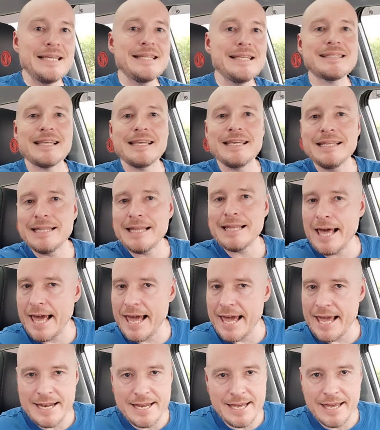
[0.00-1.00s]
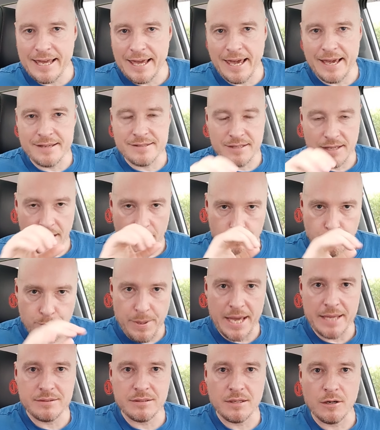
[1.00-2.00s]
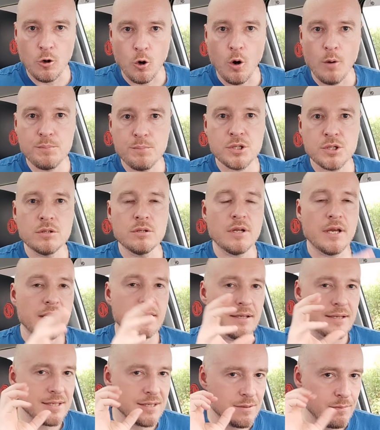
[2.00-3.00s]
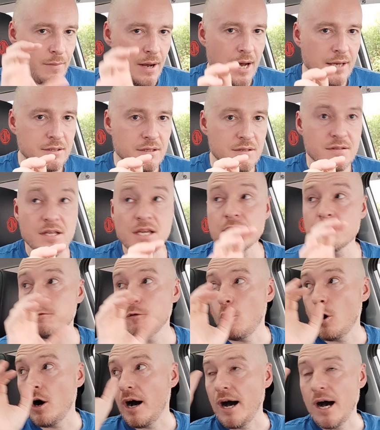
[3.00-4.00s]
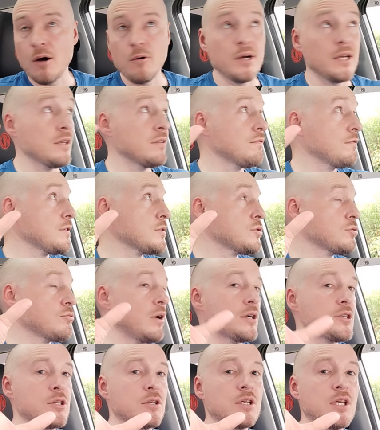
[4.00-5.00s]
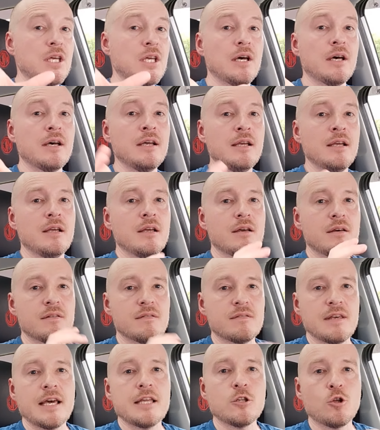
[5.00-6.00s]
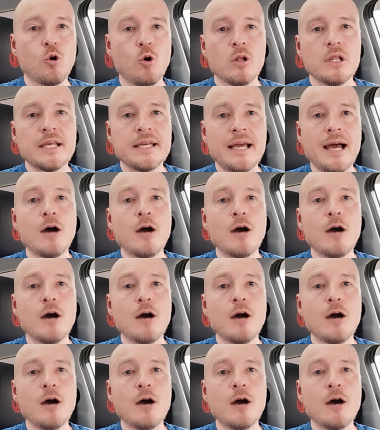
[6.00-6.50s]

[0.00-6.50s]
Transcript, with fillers: is in any case a better option and a smarter thing for our infrastructure here than rolling